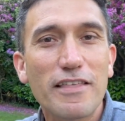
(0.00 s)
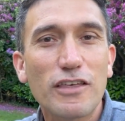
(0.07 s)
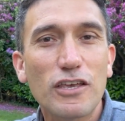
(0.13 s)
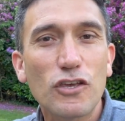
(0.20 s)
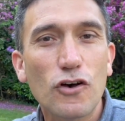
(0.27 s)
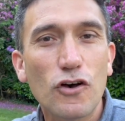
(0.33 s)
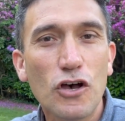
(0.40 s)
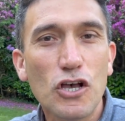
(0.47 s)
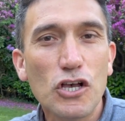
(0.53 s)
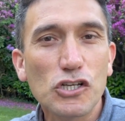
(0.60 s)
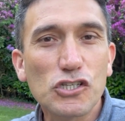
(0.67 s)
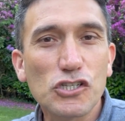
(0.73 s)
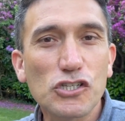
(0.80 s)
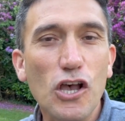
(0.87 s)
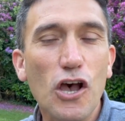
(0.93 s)
that you're
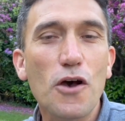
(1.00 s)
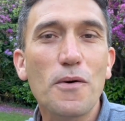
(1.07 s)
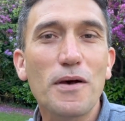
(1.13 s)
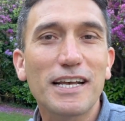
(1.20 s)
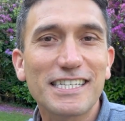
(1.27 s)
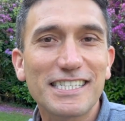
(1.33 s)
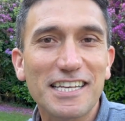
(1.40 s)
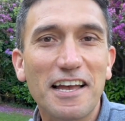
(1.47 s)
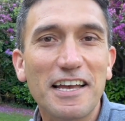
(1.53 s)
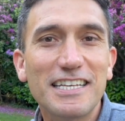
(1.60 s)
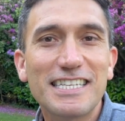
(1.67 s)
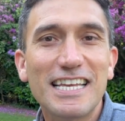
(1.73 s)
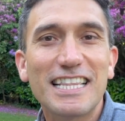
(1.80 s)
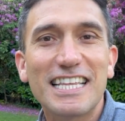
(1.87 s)
so excited.